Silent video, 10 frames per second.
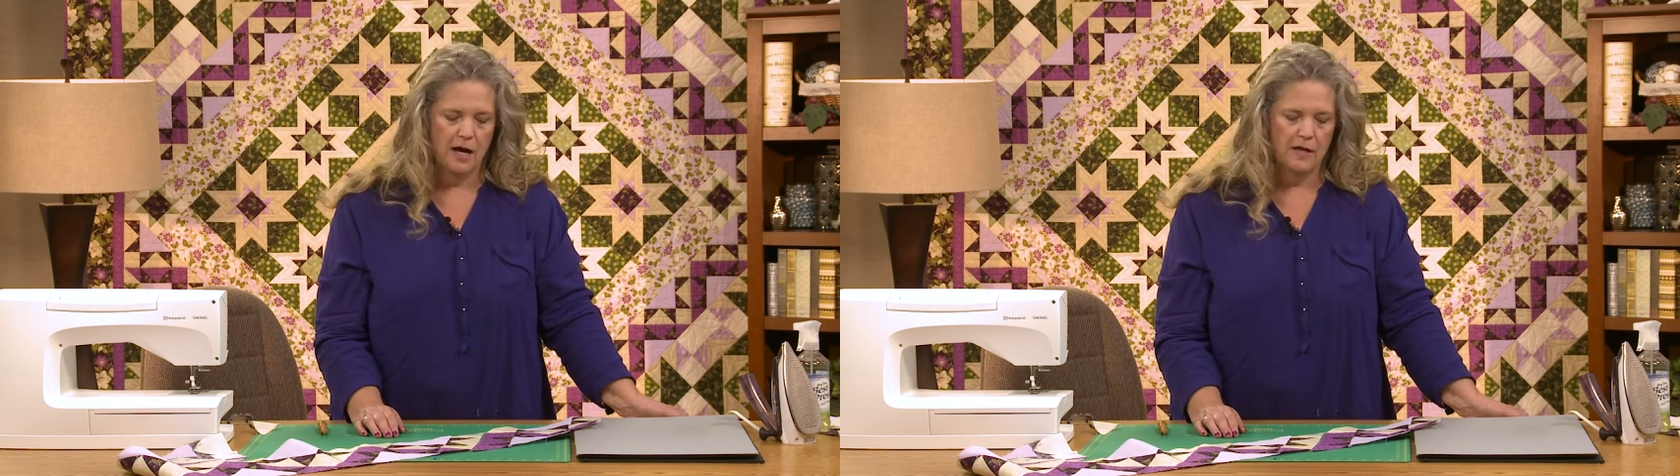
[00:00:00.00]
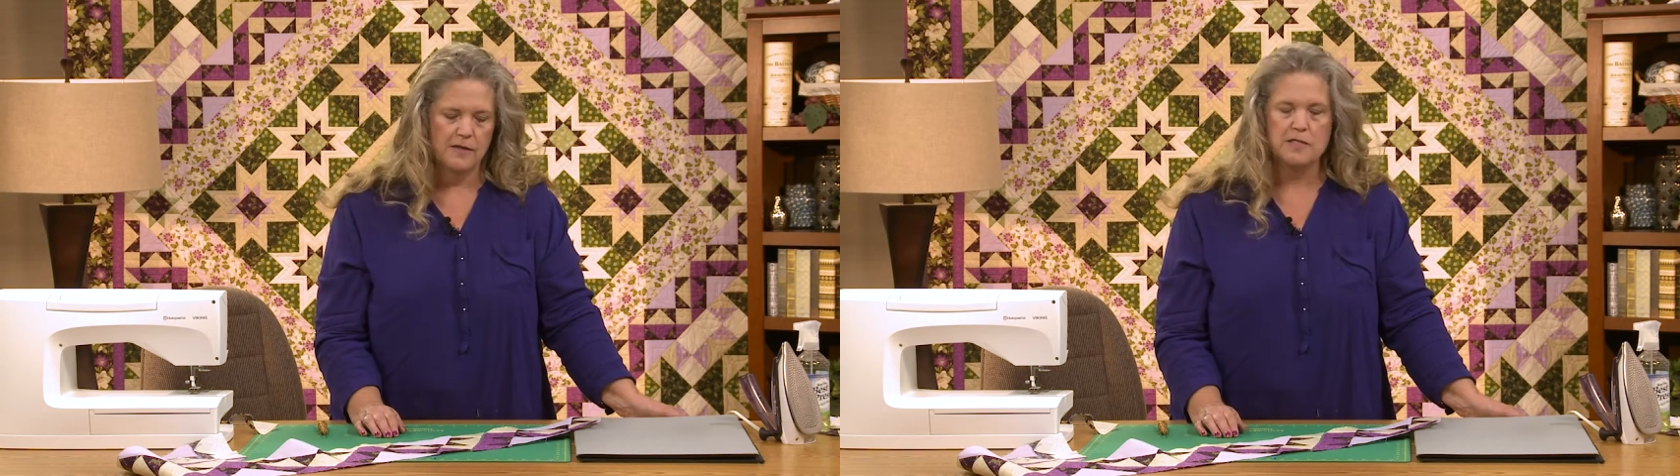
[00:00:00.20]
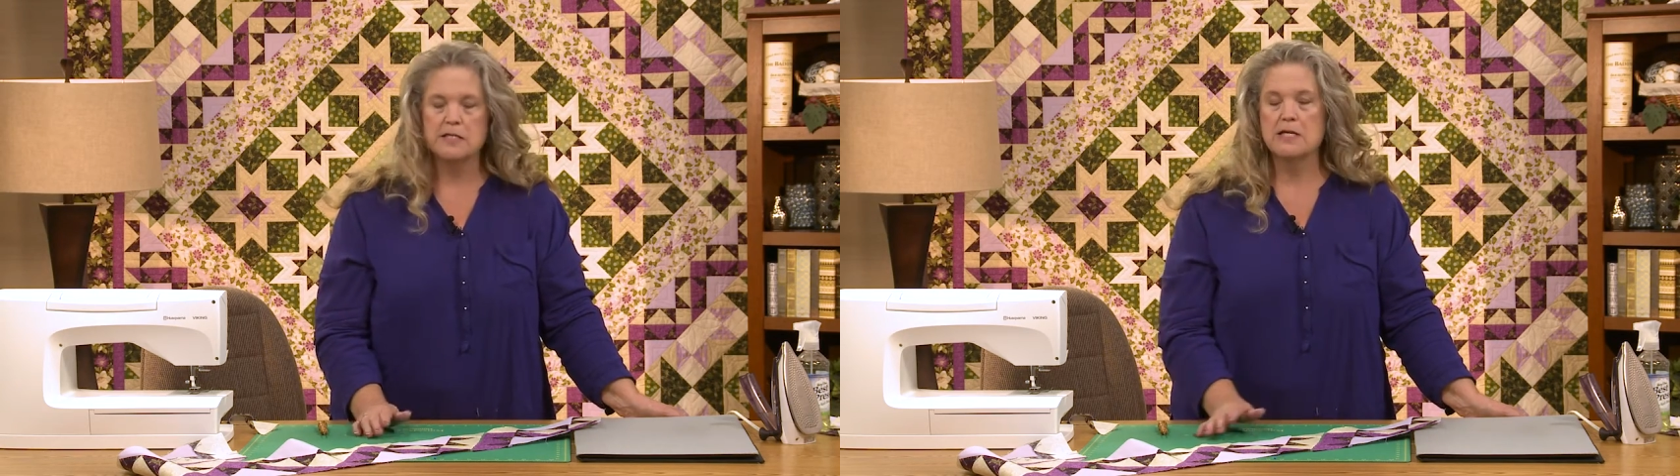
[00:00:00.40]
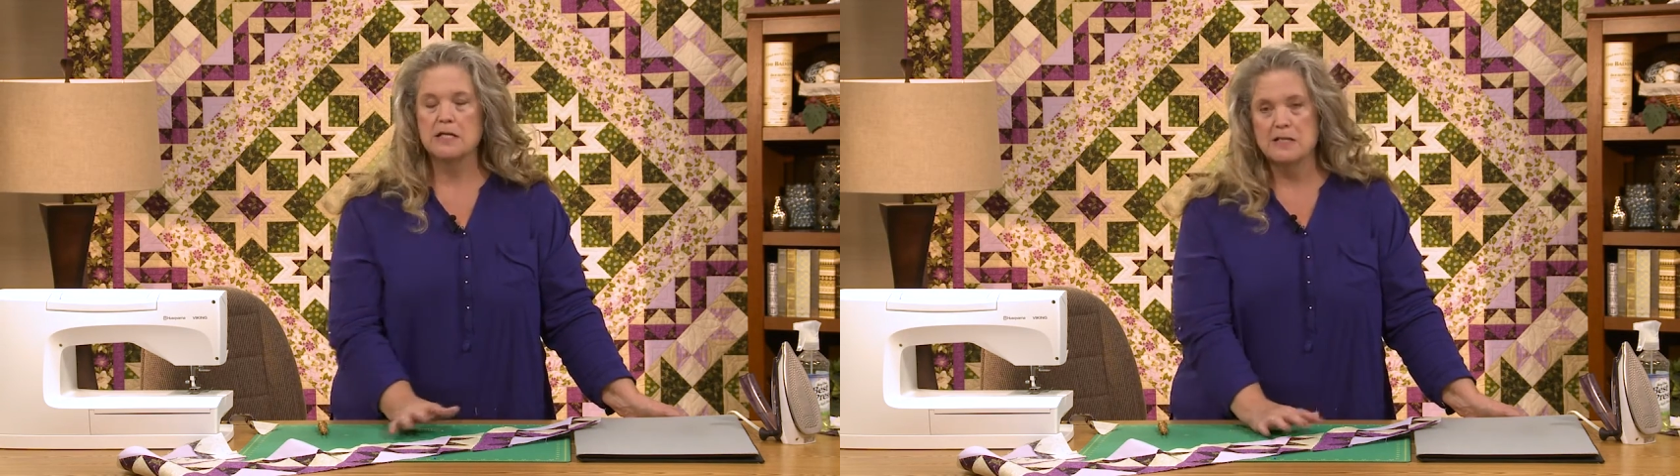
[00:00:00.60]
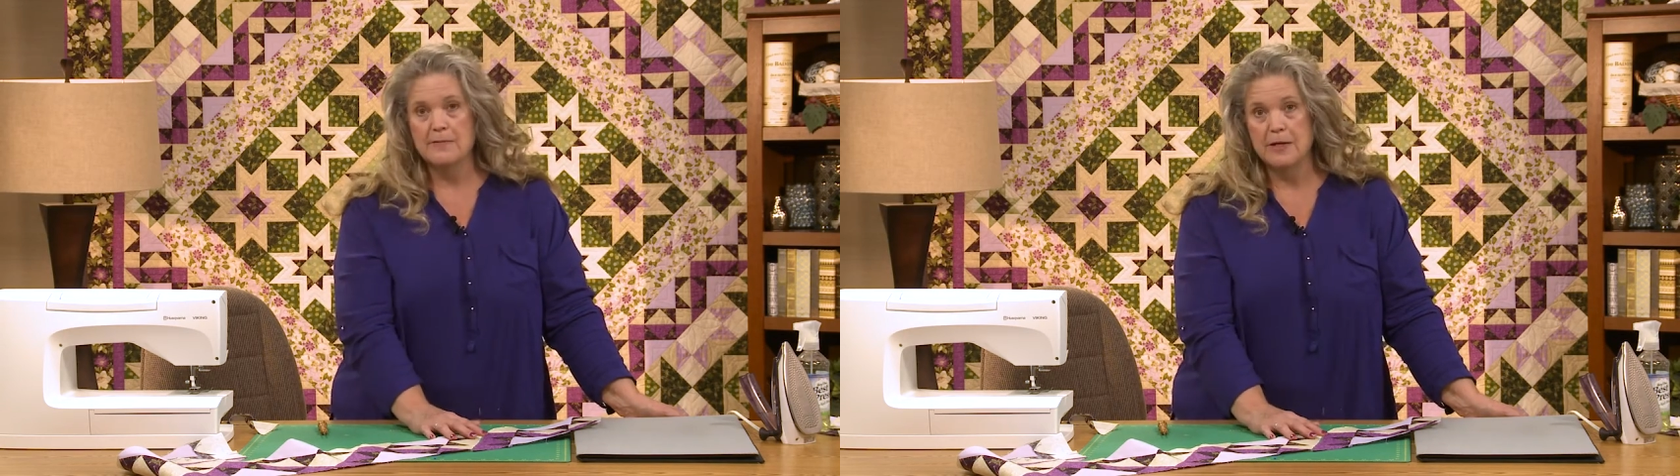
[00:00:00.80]
this is
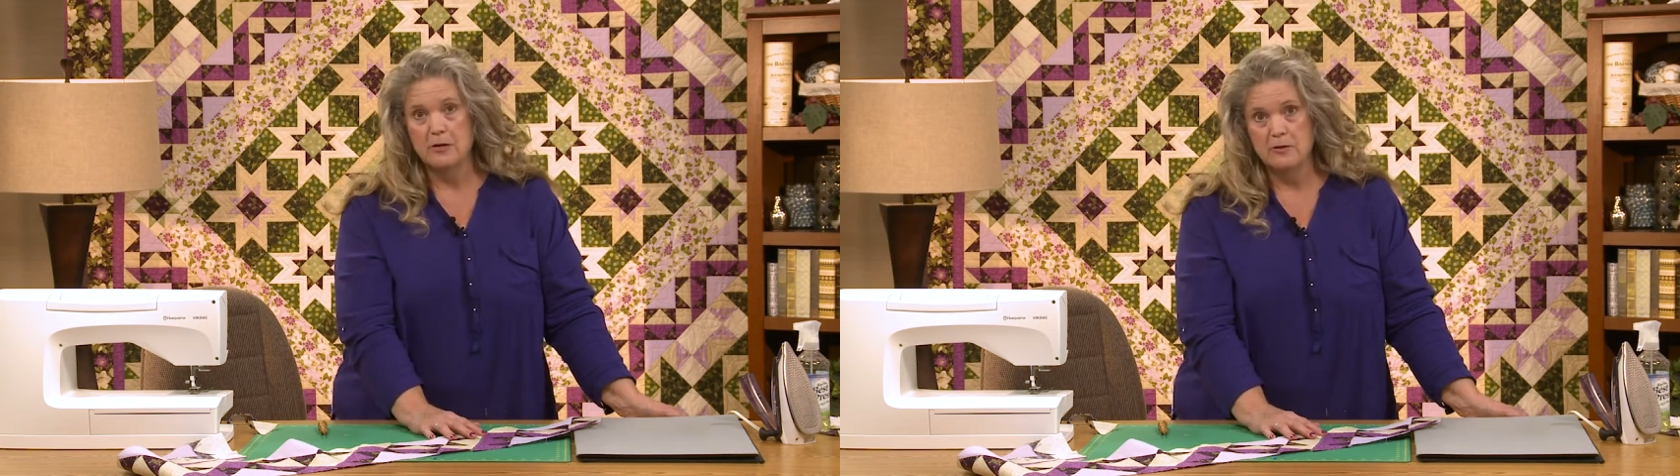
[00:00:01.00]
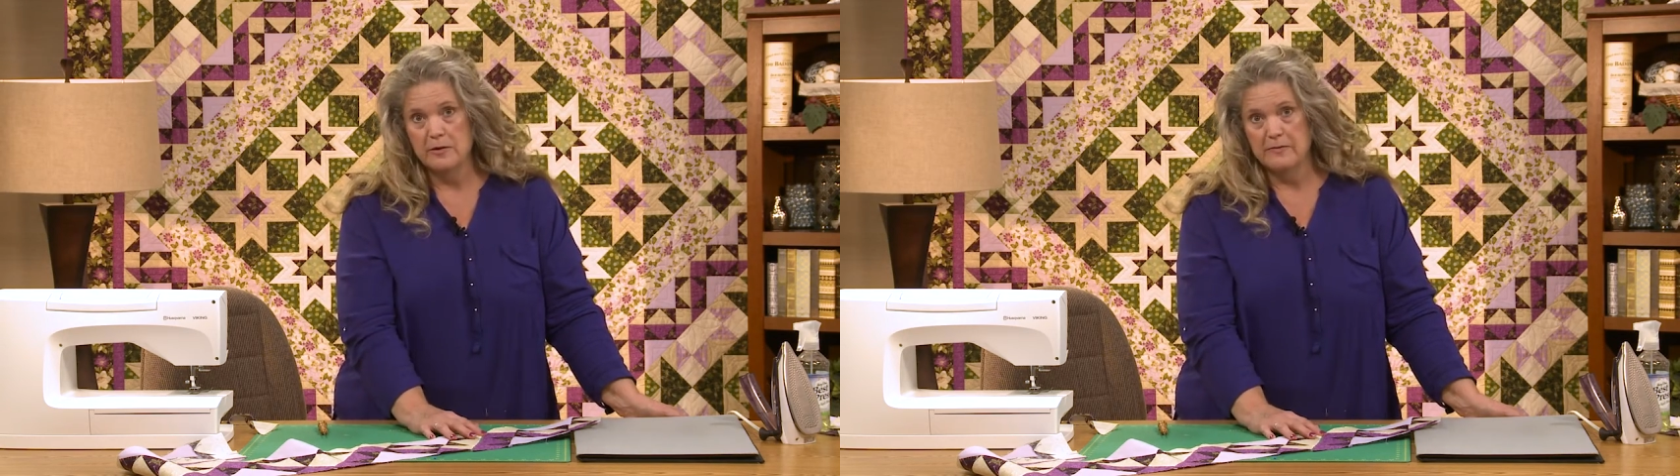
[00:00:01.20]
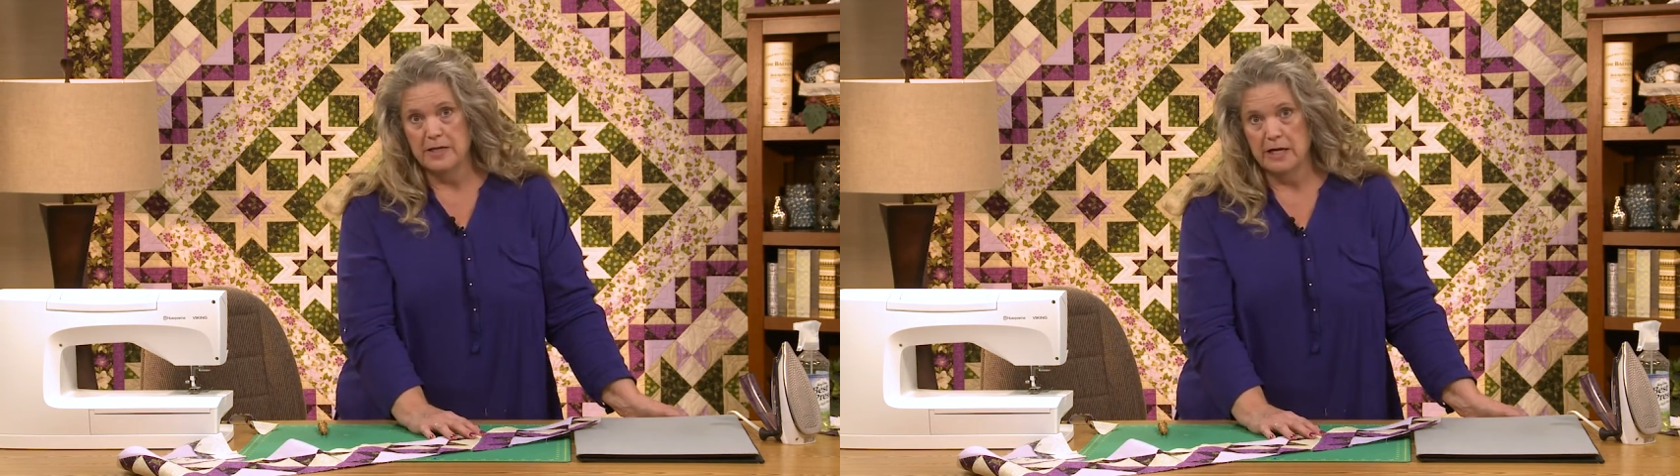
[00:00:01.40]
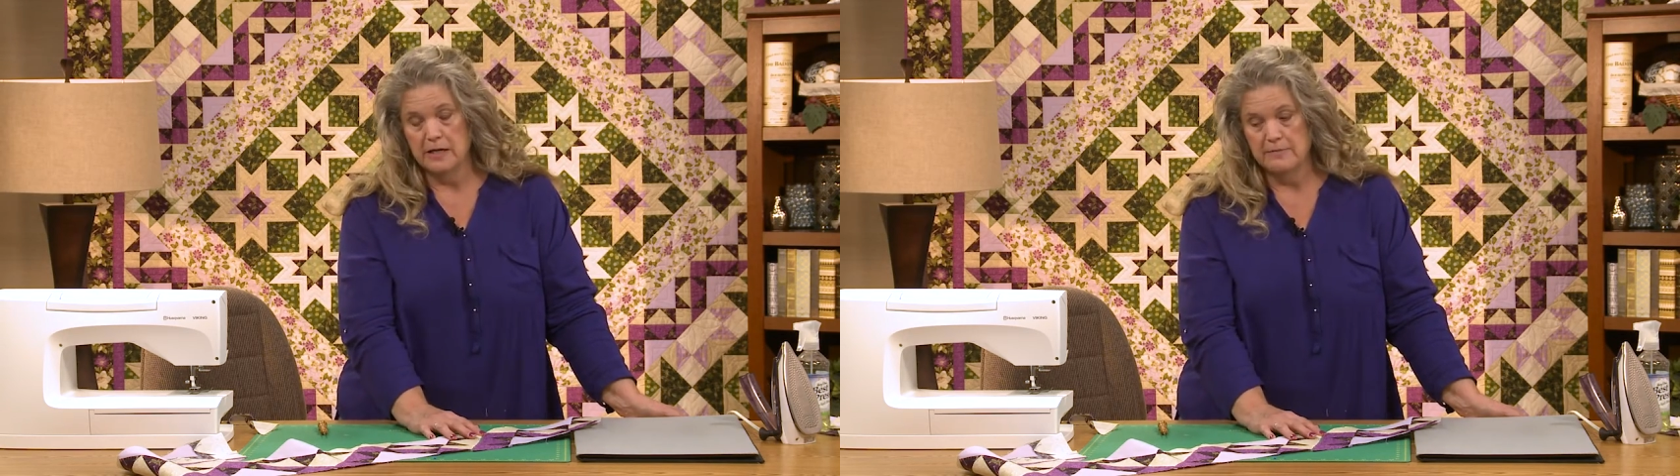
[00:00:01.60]
not something you do every day.